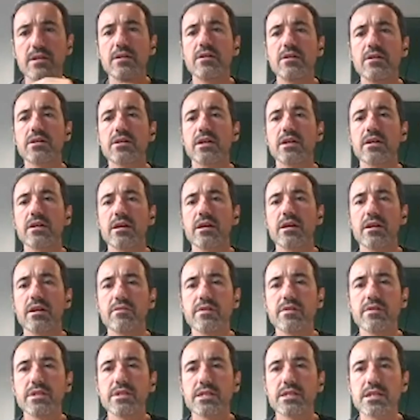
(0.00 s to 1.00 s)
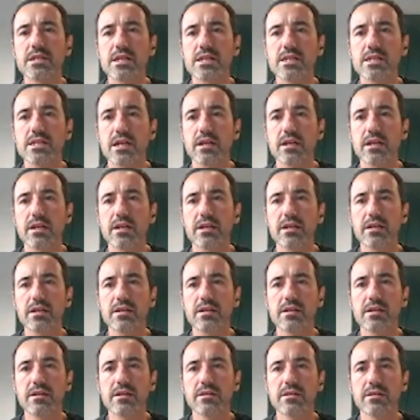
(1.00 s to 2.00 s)
Okay, and this is
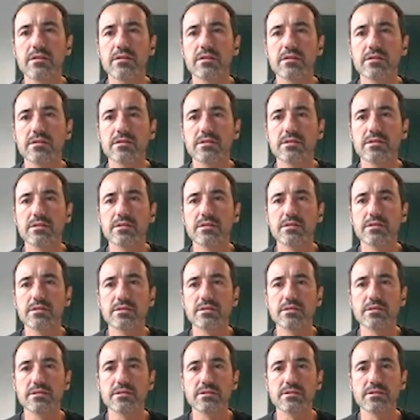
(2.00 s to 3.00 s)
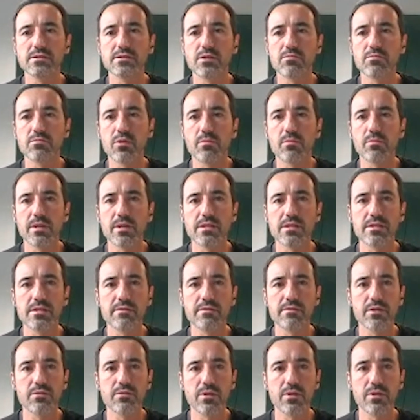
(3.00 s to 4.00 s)
exactly the
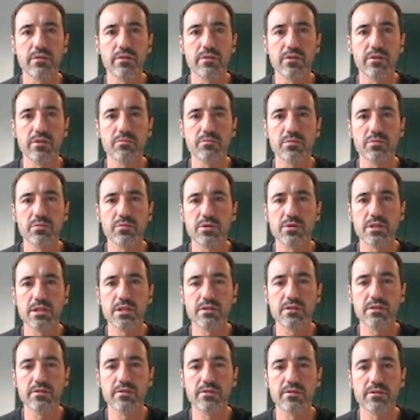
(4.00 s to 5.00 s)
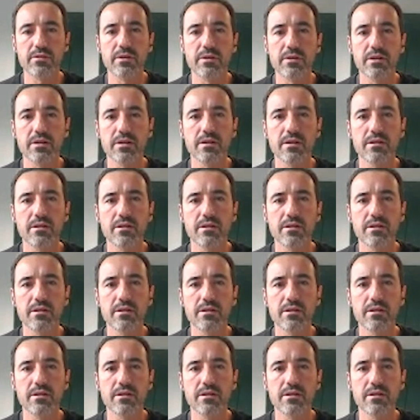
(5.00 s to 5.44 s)
moments that we have computed for.